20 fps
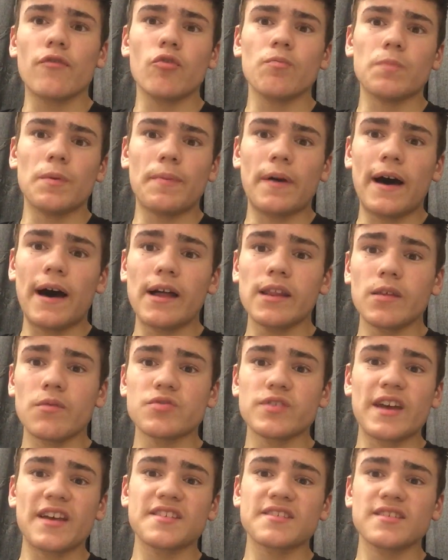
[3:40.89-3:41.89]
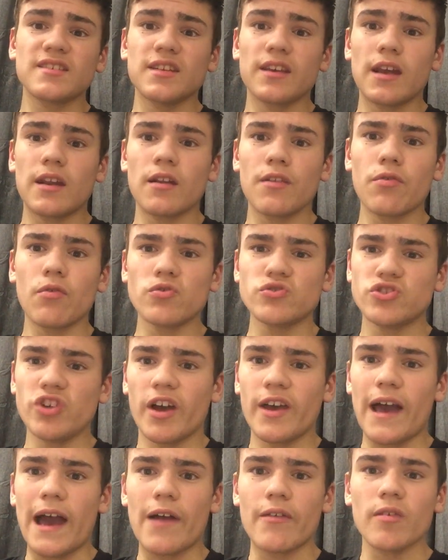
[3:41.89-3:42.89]
I thought Papali was excellent again. I thought
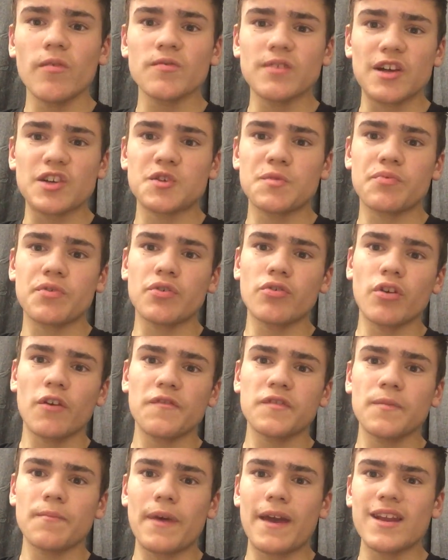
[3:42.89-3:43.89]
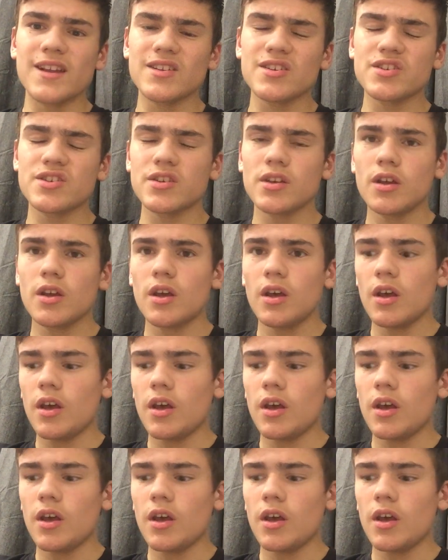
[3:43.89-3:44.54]
Jai Arrow was actually pretty good off the bench.